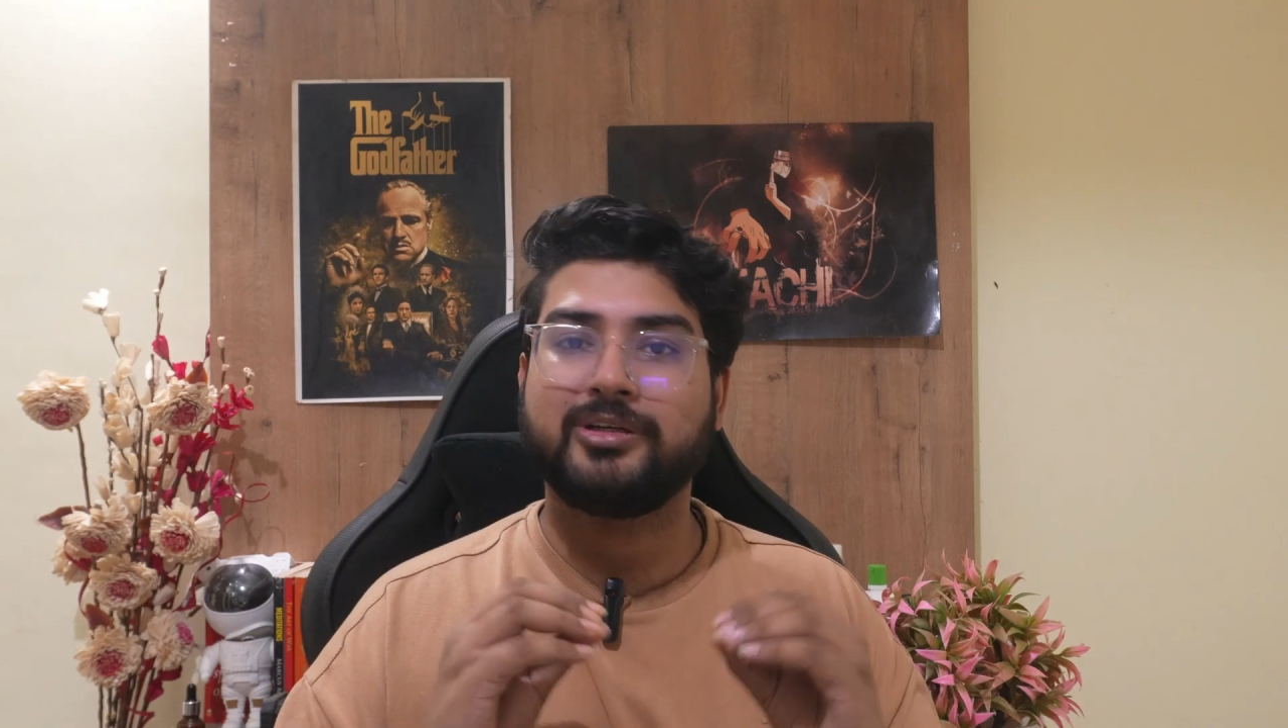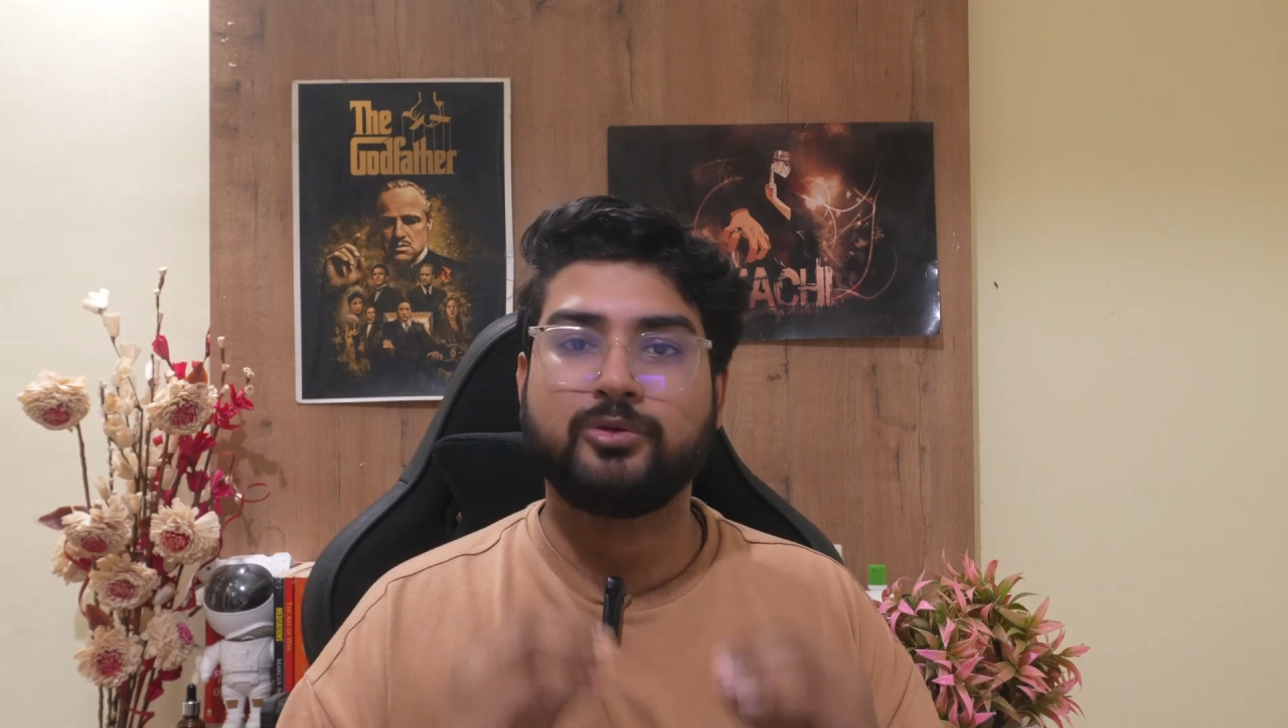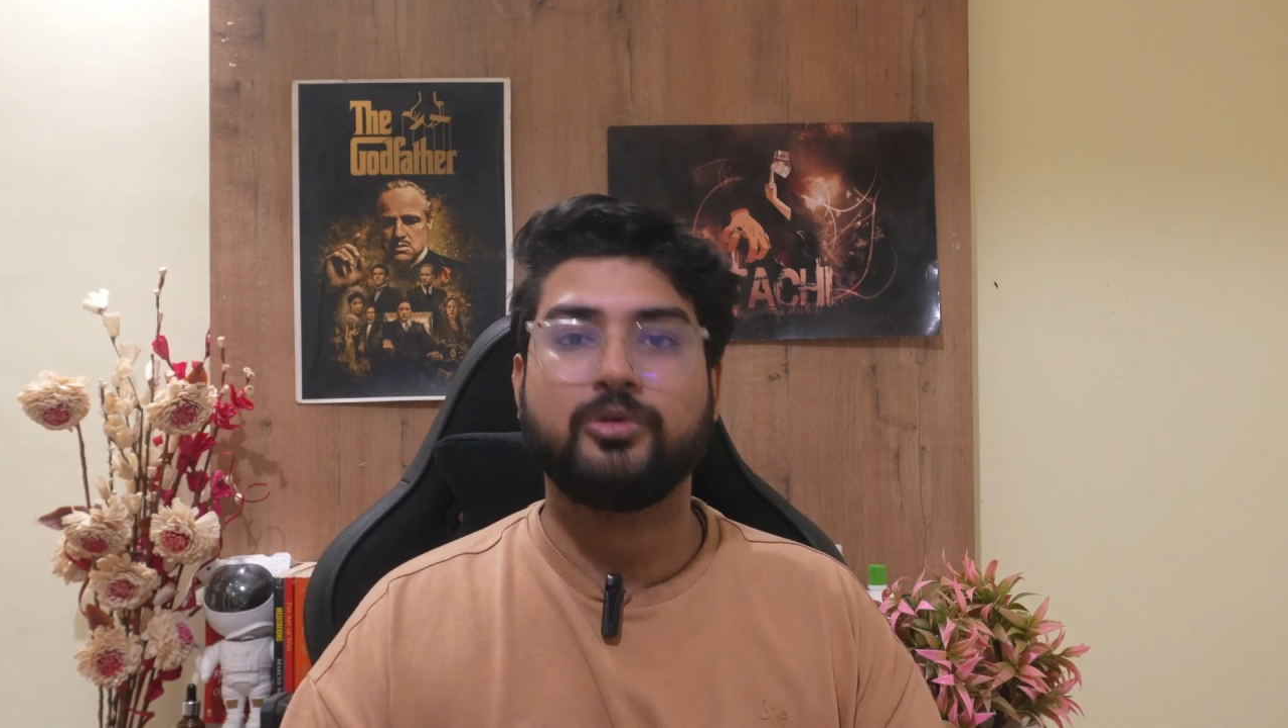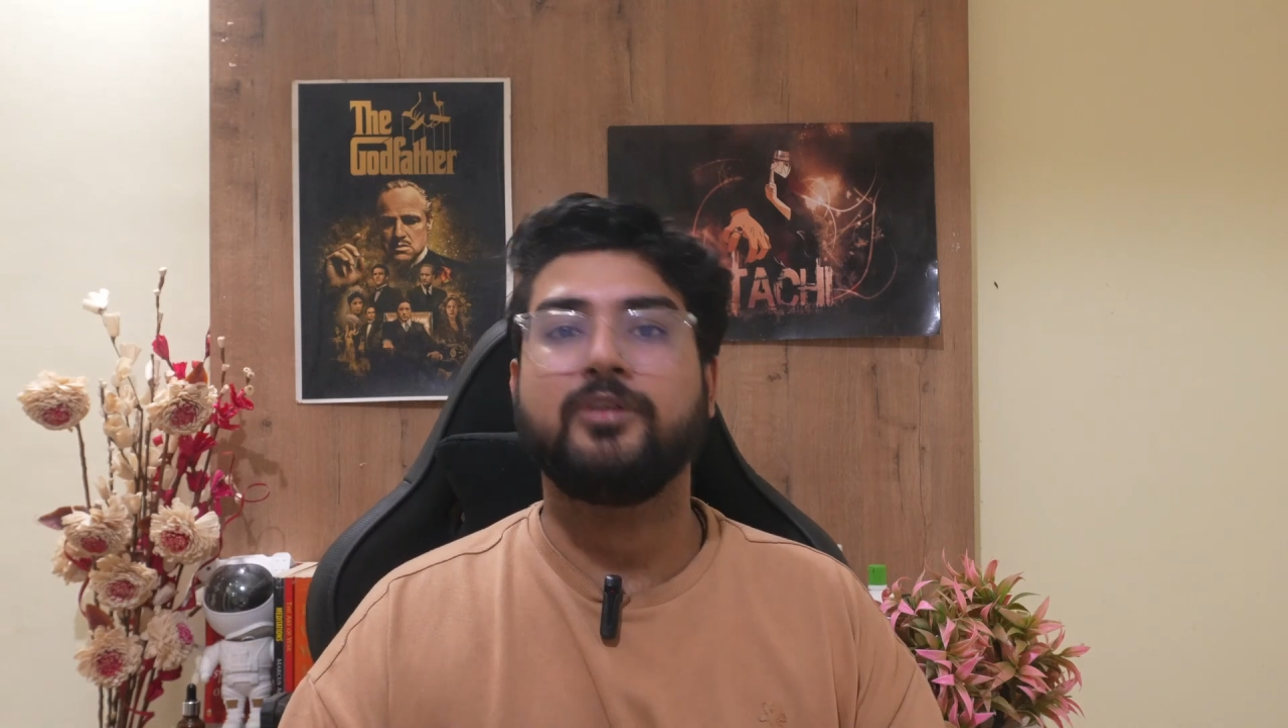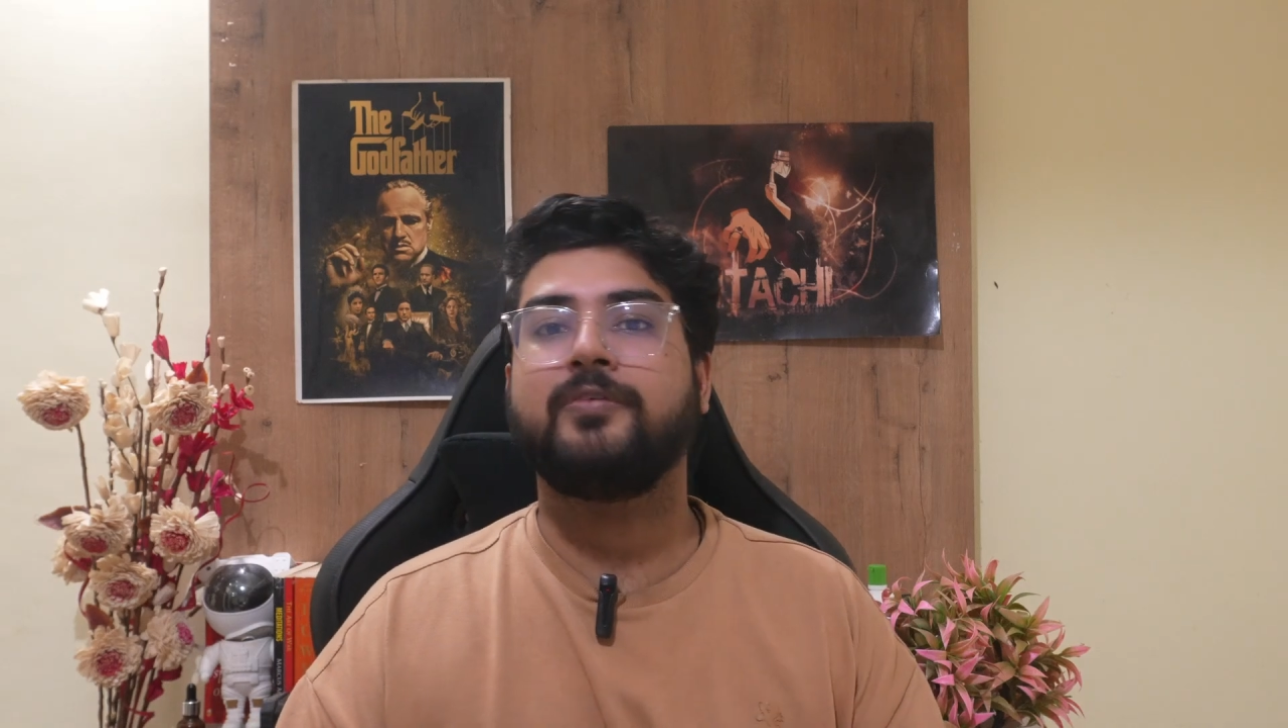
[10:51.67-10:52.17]
be
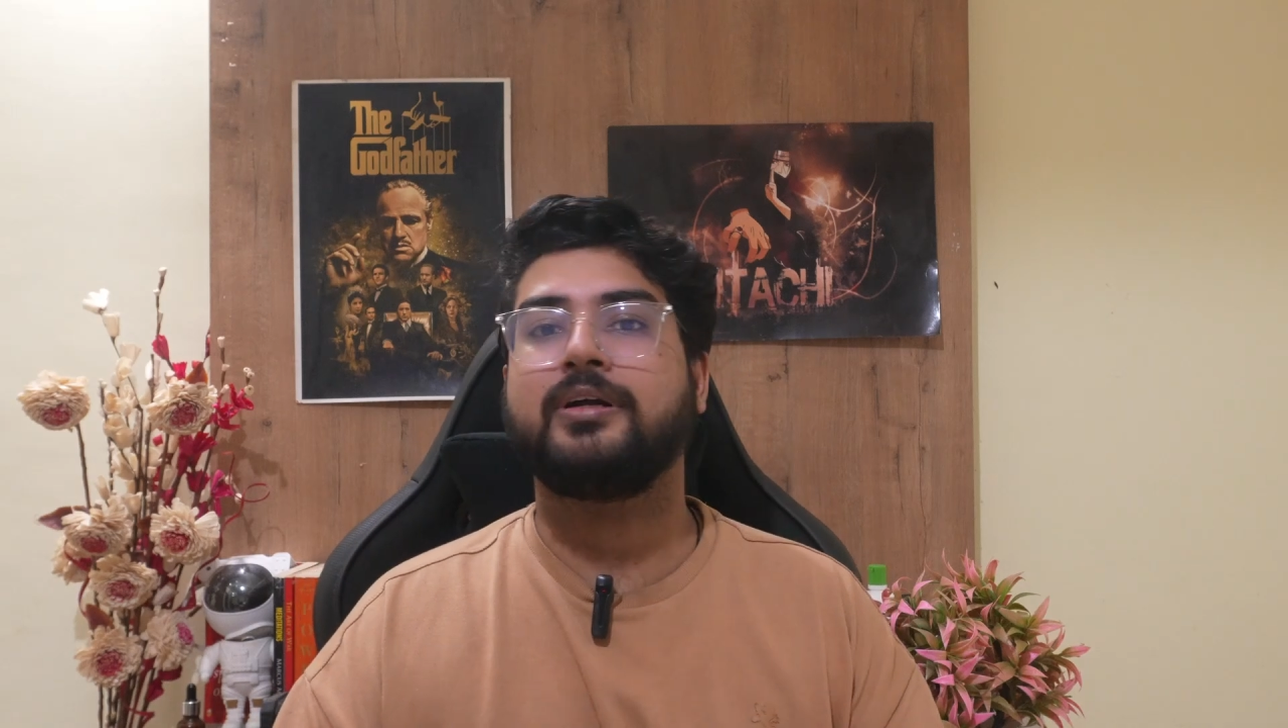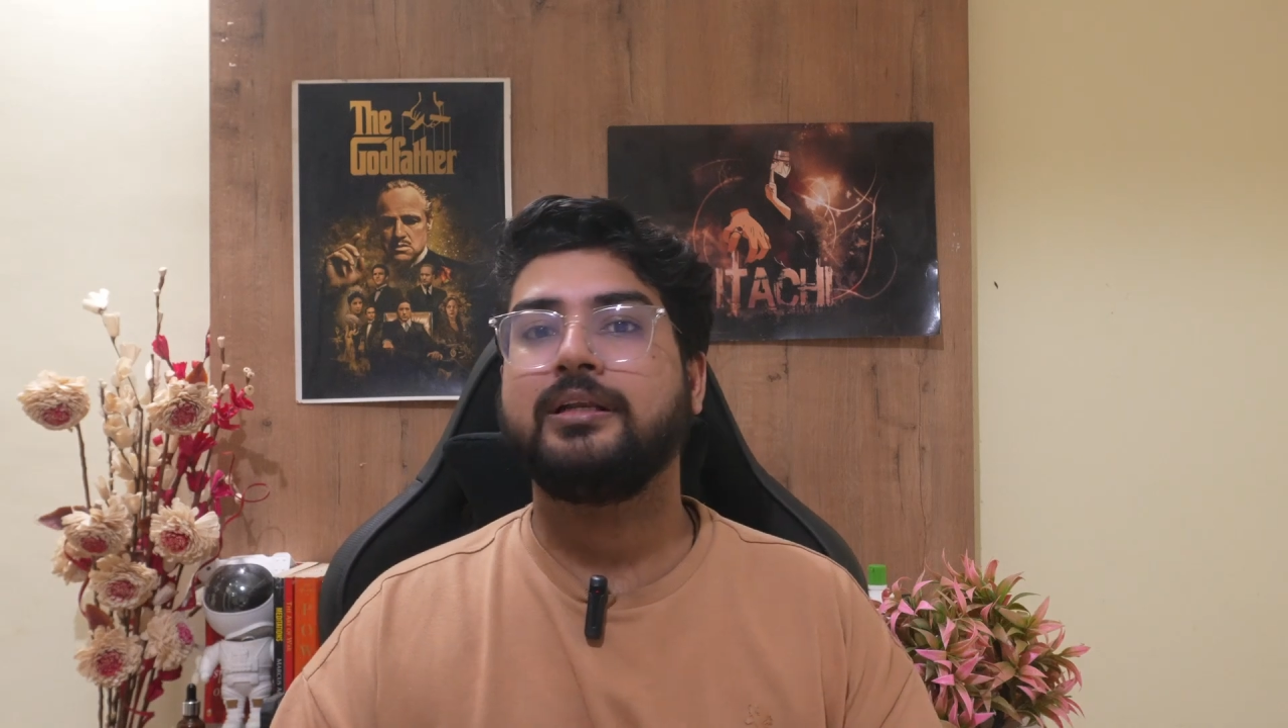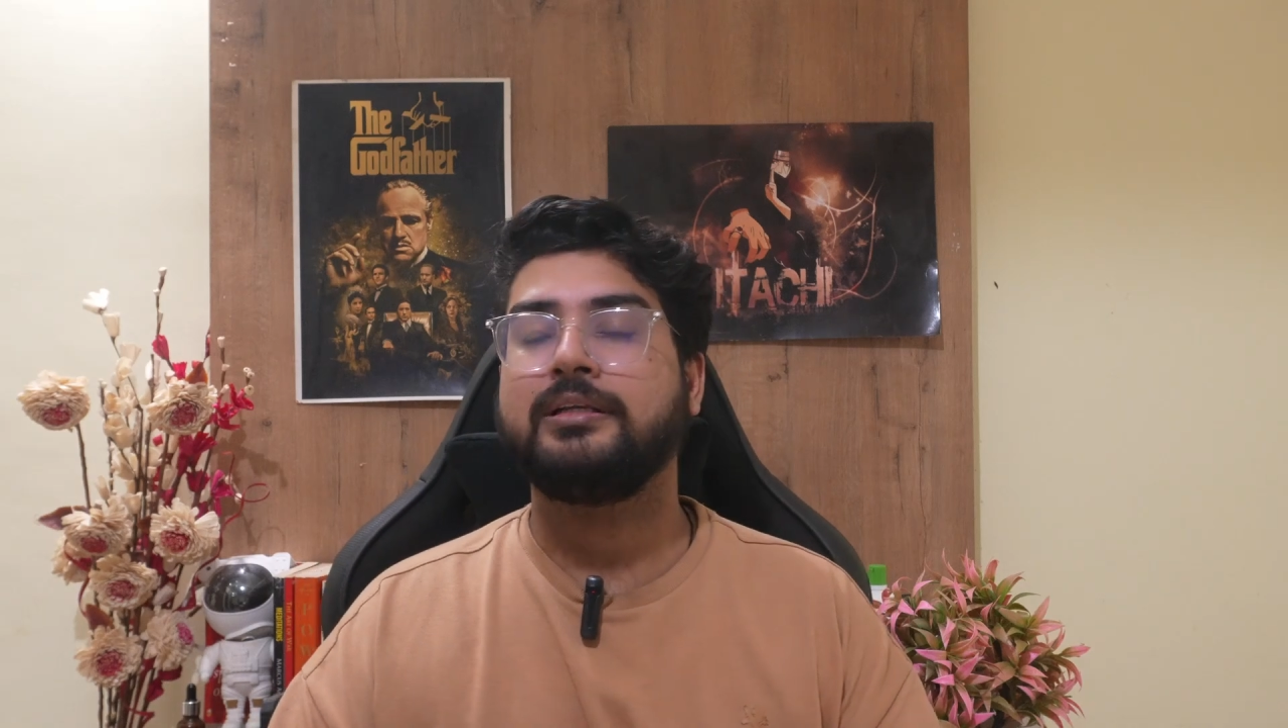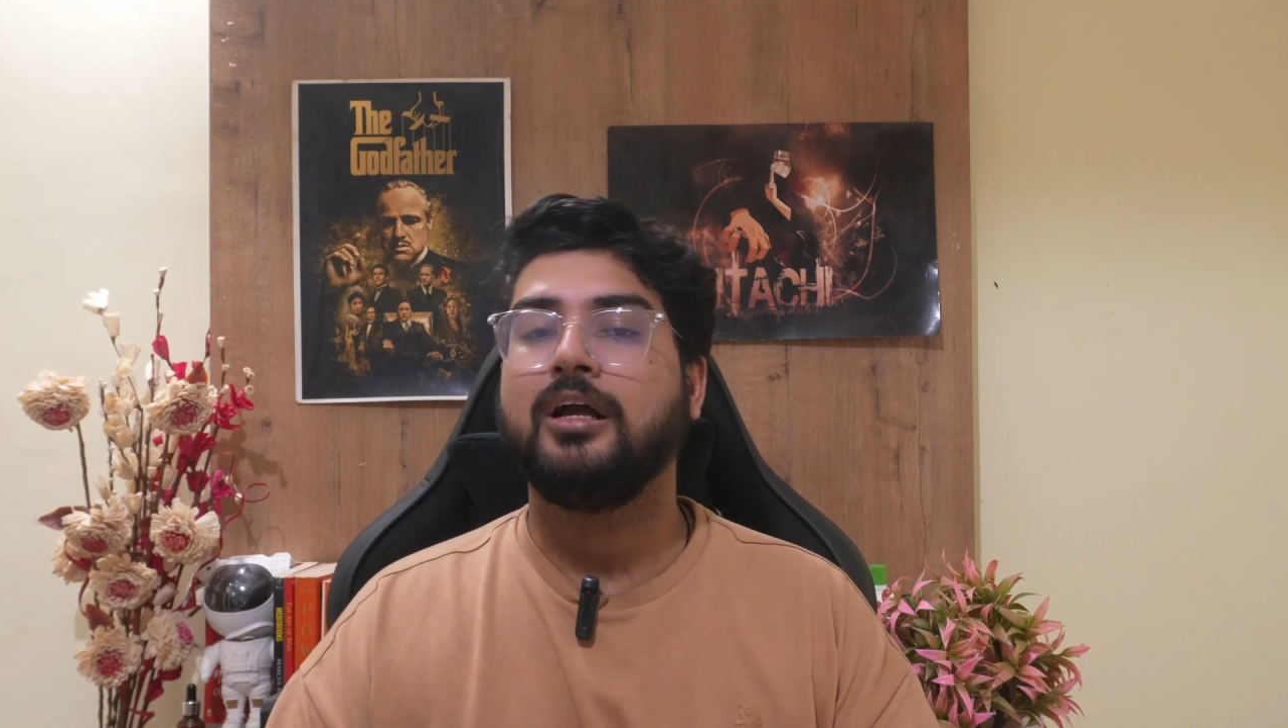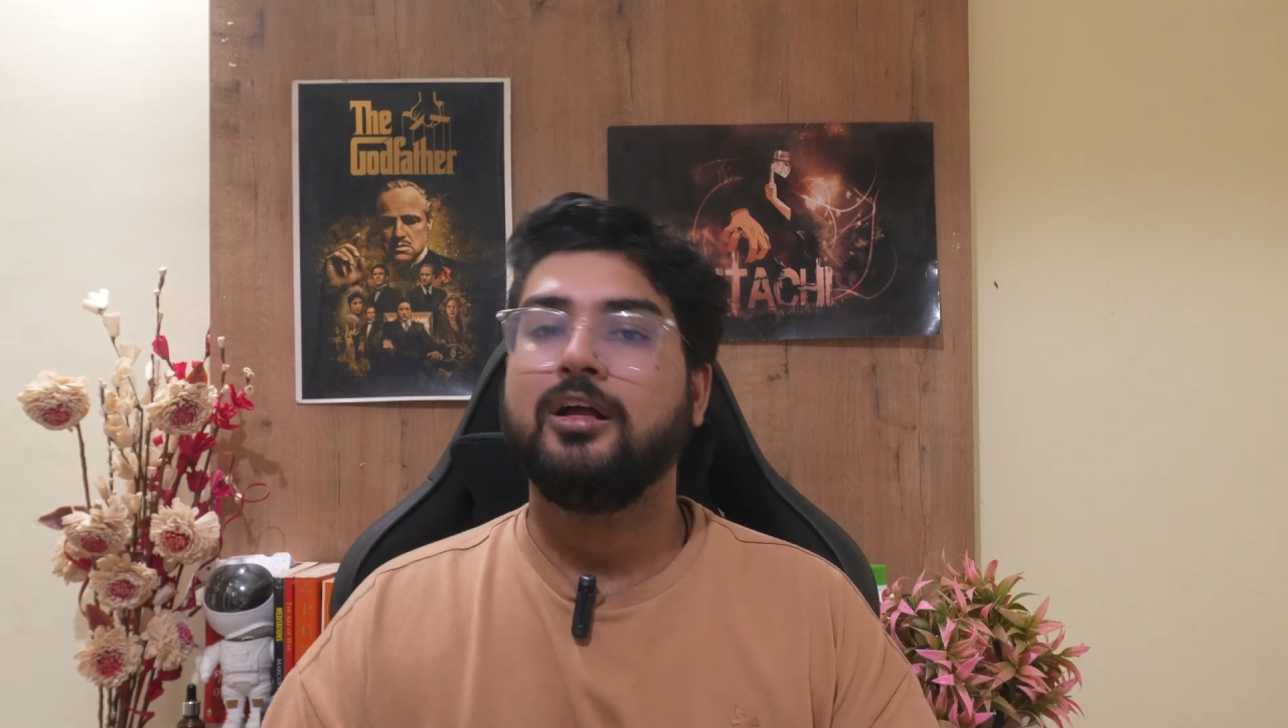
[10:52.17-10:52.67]
too difficult